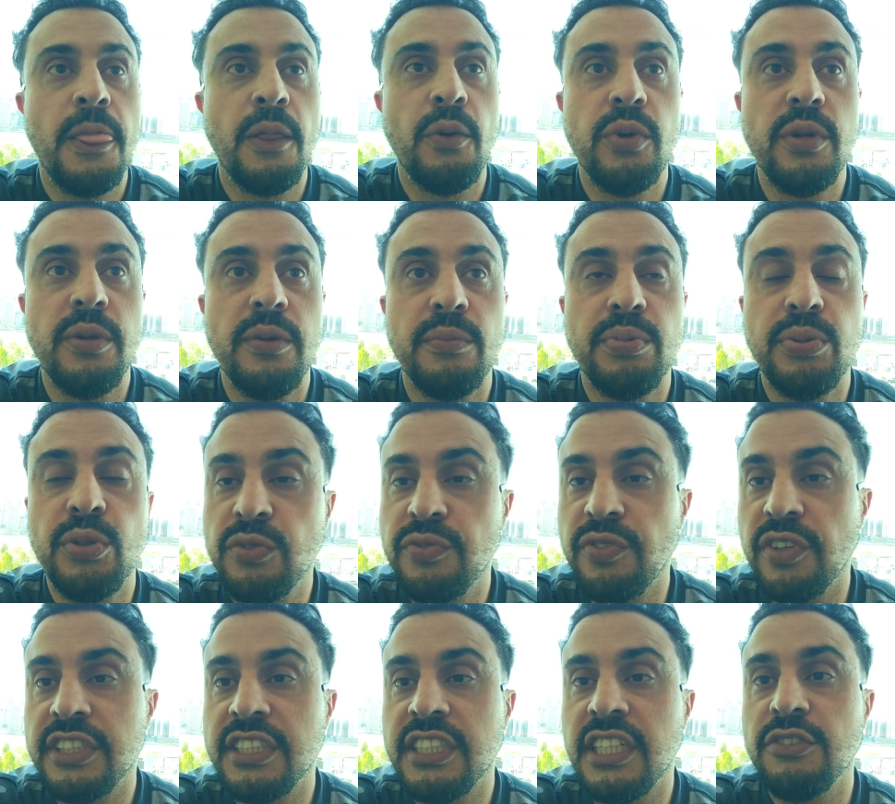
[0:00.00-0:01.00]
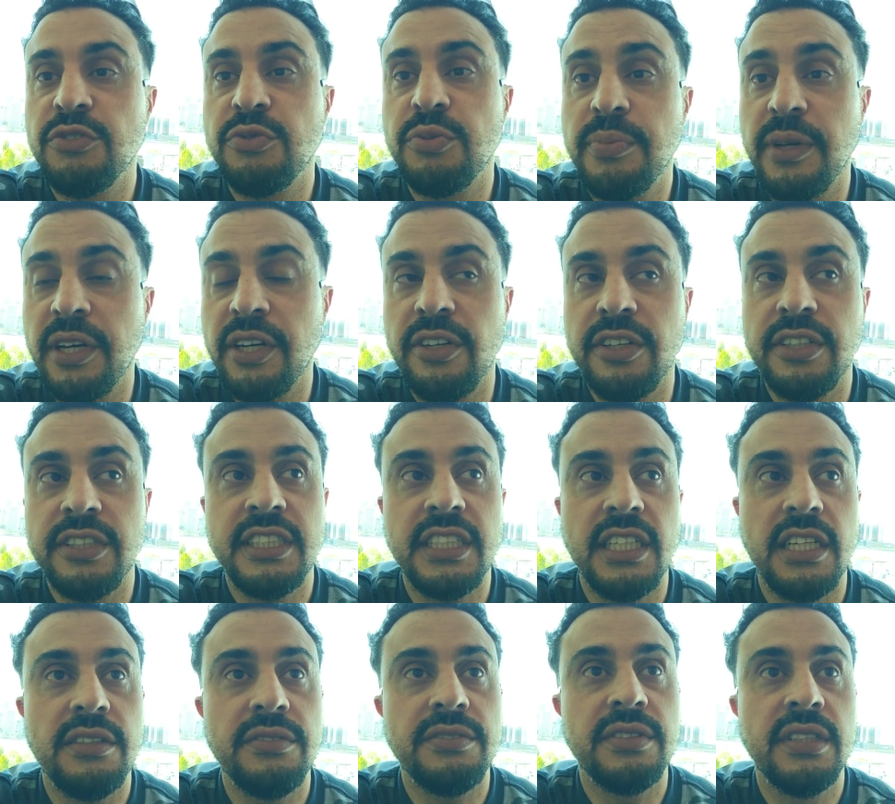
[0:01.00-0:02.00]
We improve ourselves, better
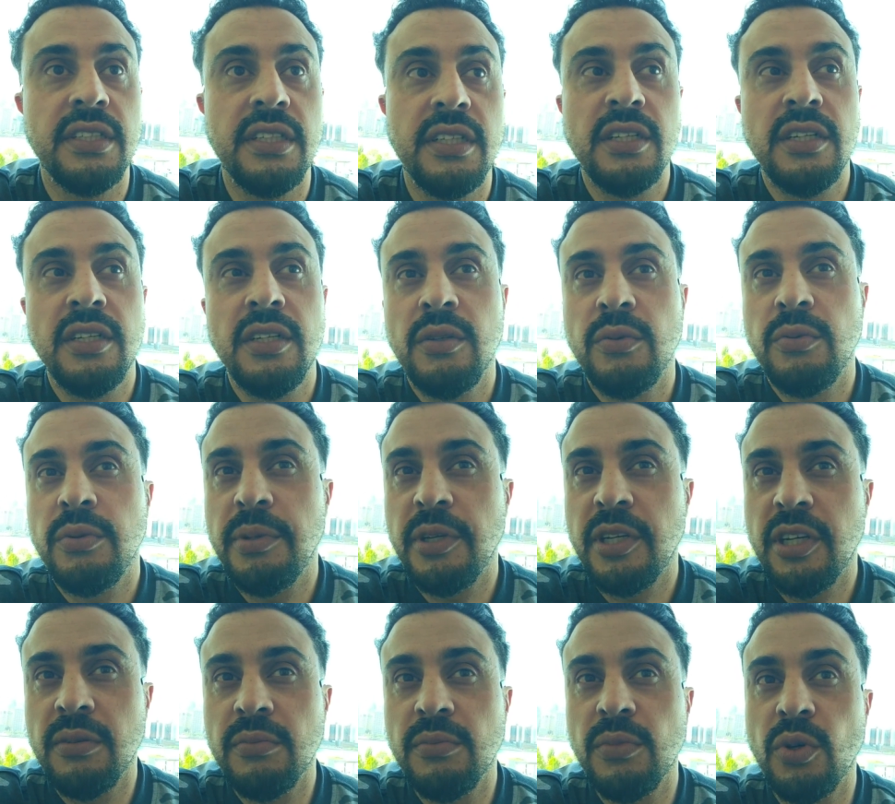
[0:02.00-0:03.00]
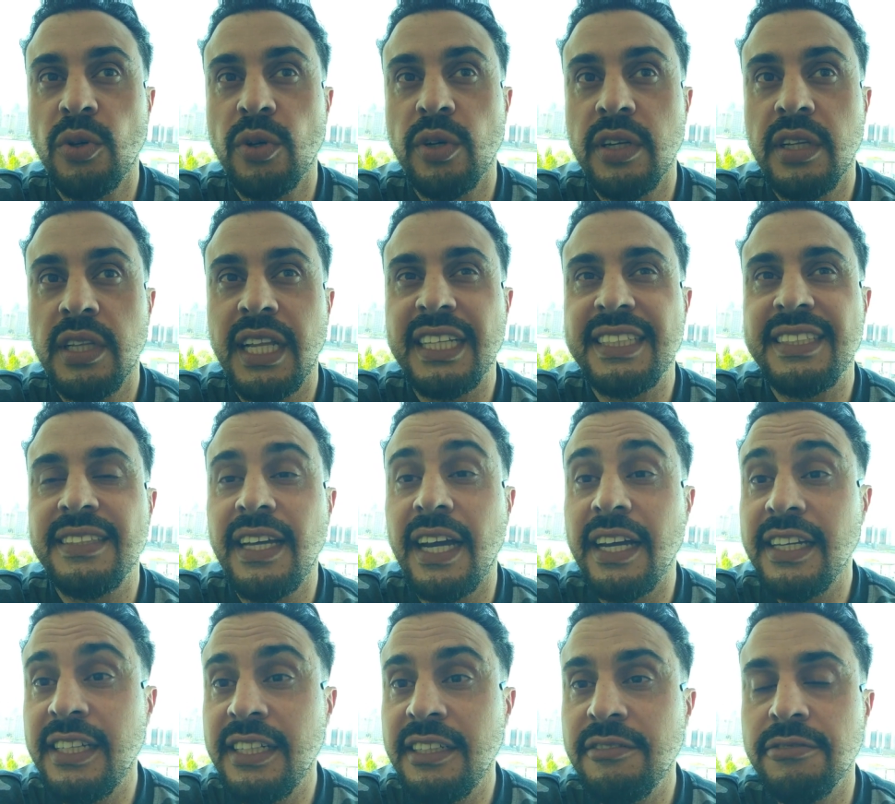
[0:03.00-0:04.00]
ourselves. We become less
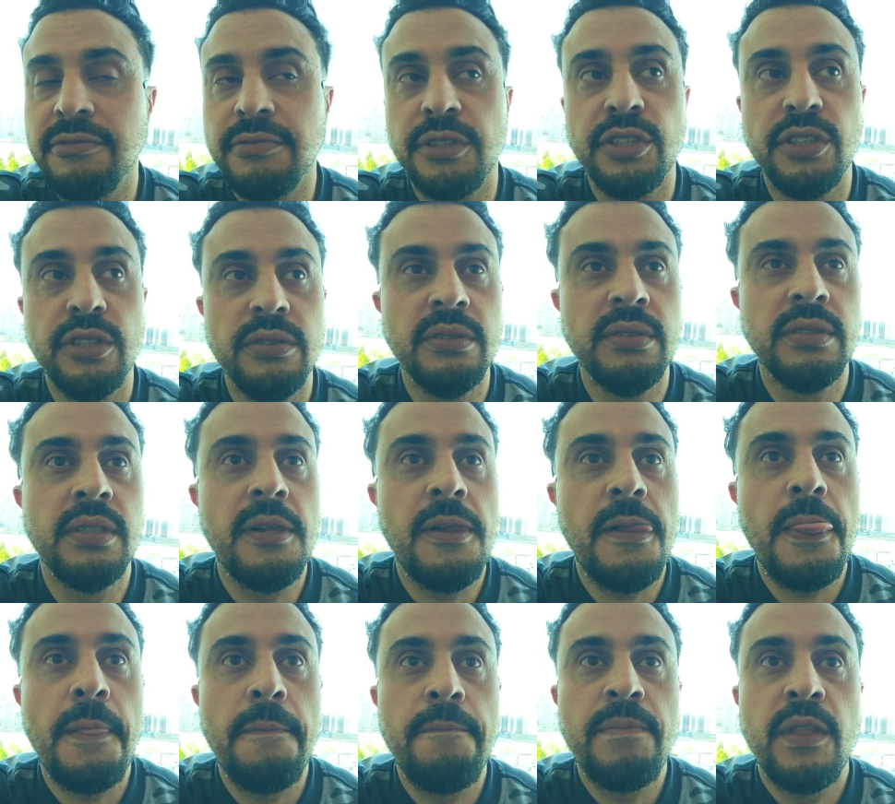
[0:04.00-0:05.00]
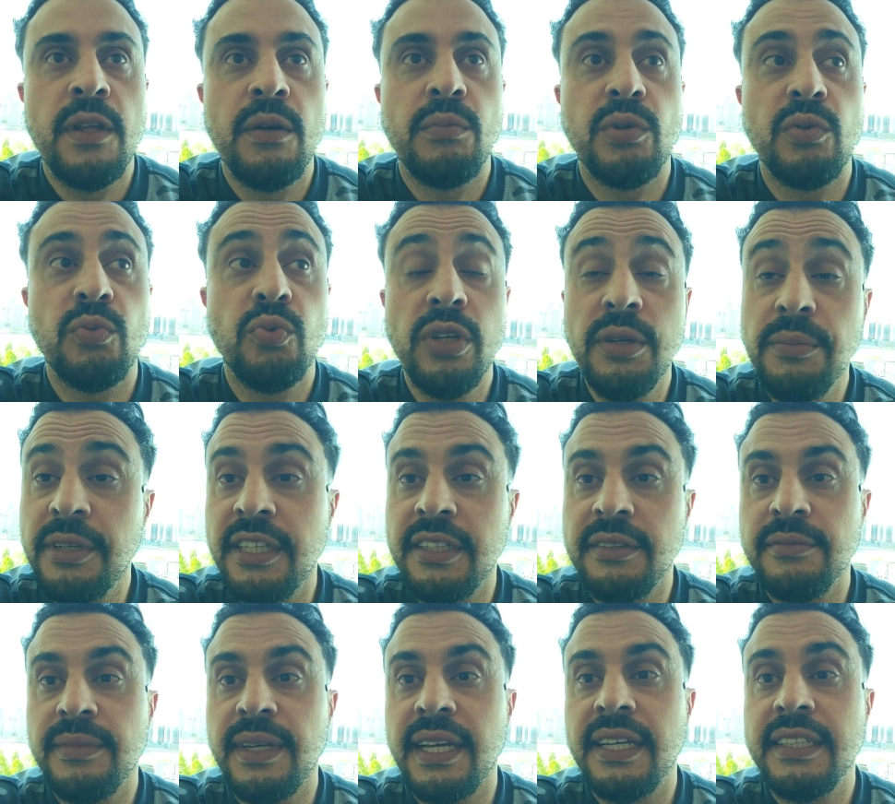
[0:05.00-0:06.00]
naive. But
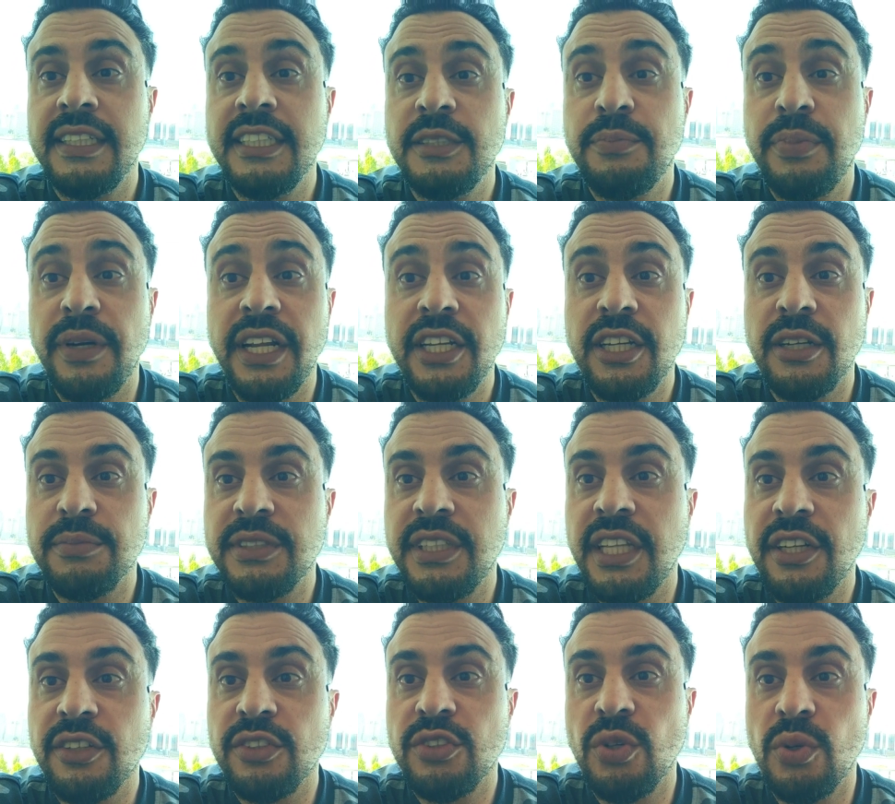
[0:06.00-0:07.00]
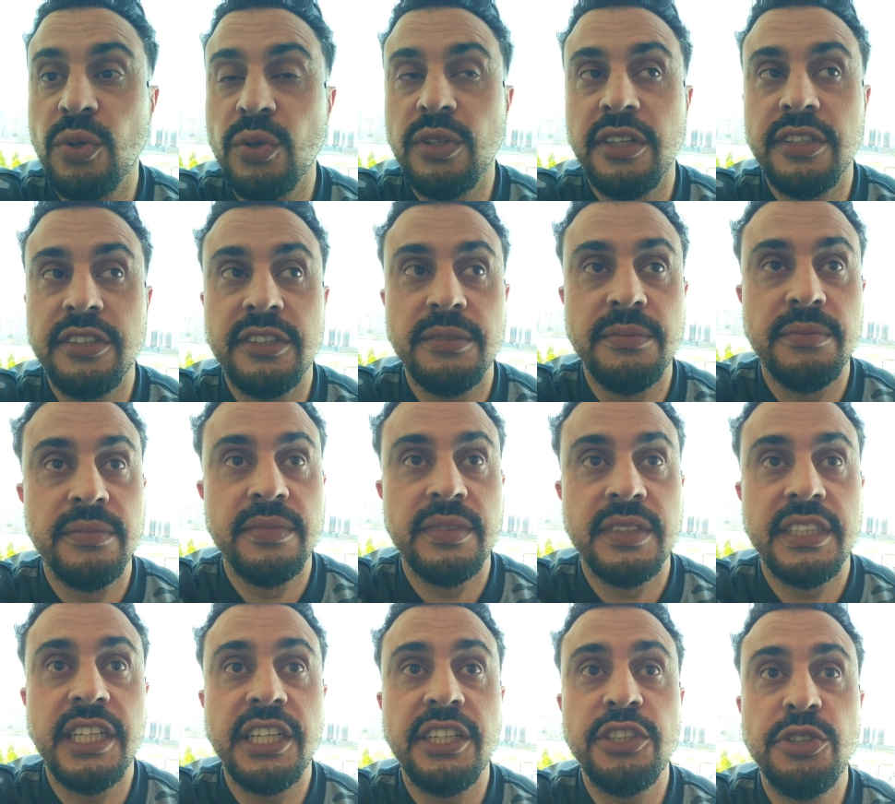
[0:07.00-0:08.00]
women, man, these breakups take a toll on them.
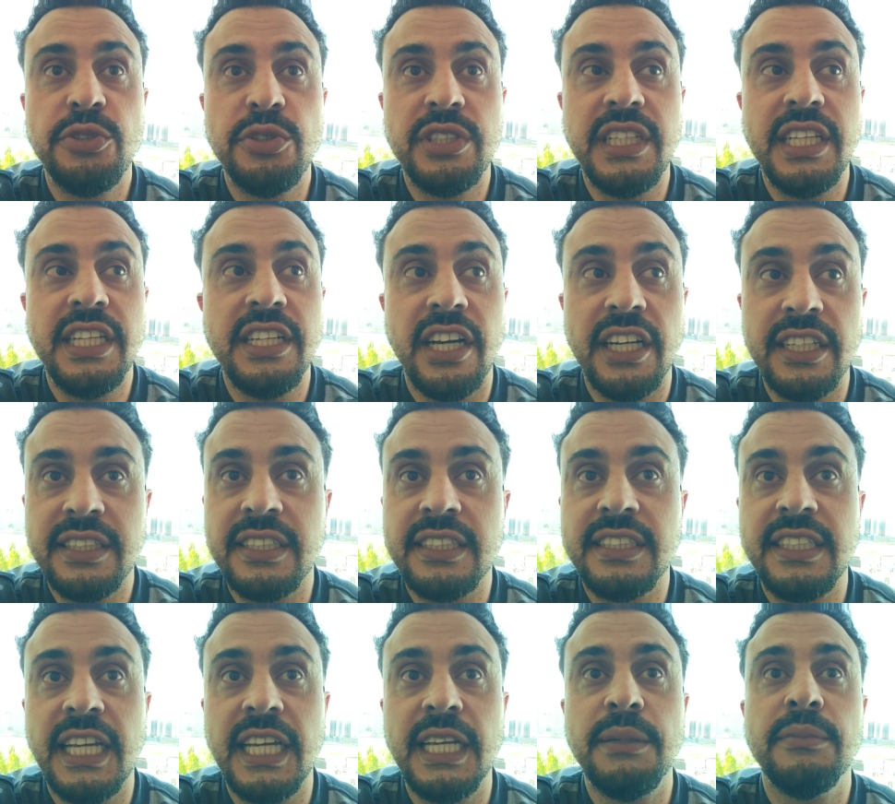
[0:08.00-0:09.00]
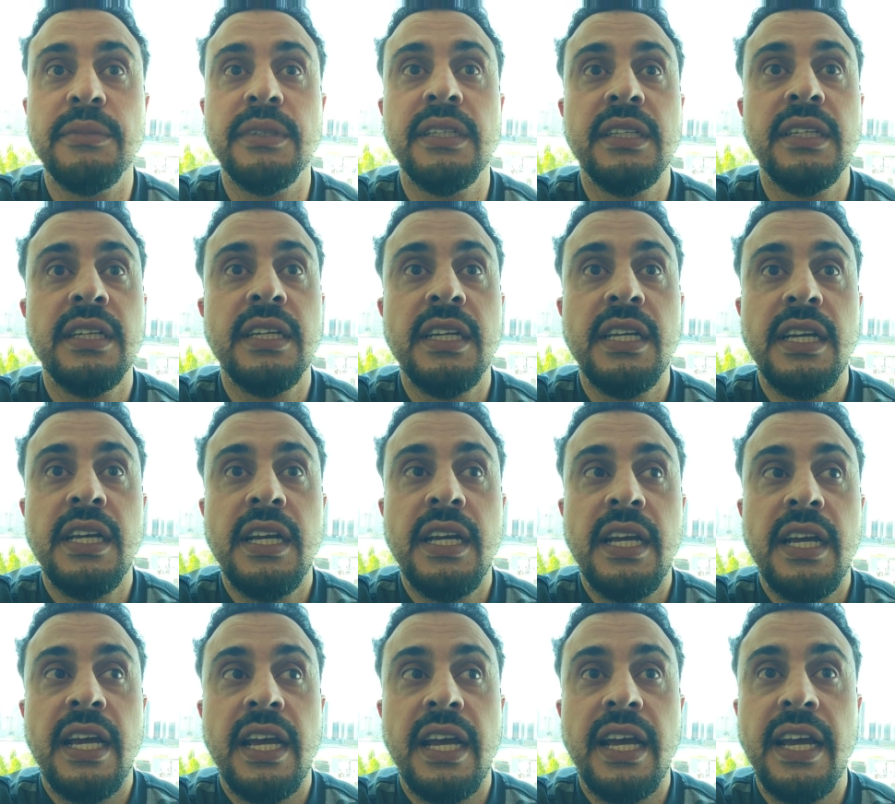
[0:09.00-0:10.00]
They're usually not the same.
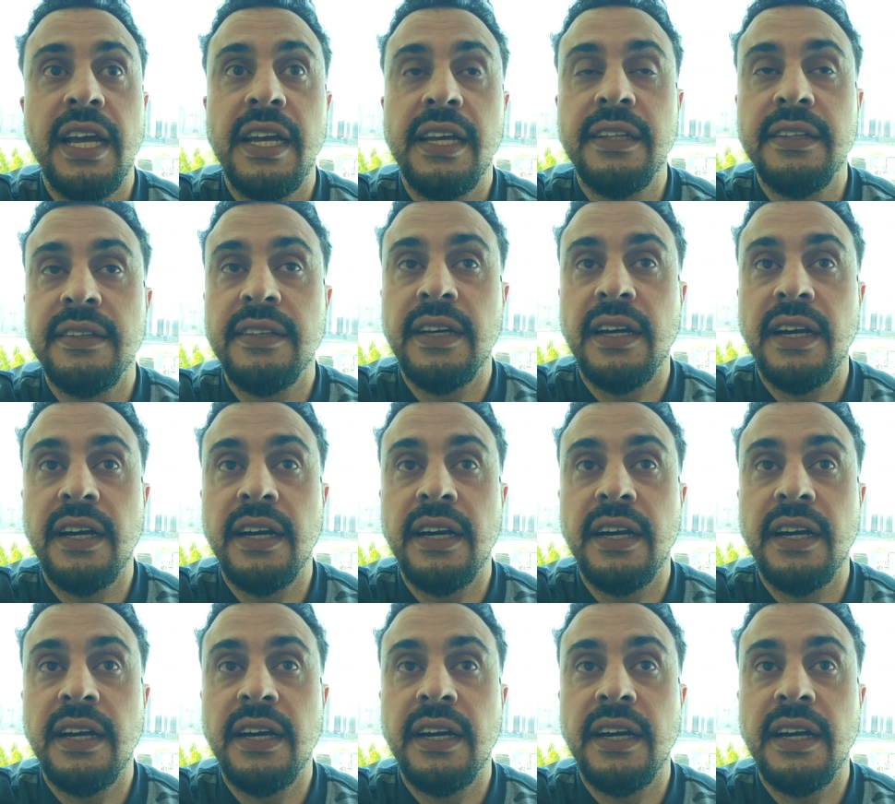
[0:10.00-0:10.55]
And,